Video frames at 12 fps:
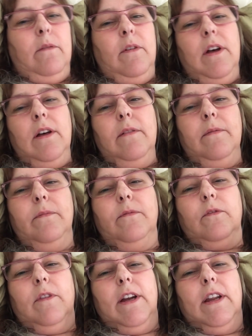Well,
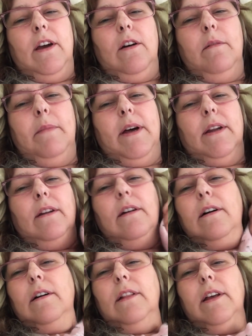right now I'm on an
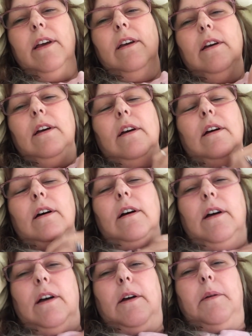ugly.
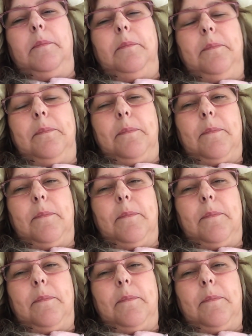Um,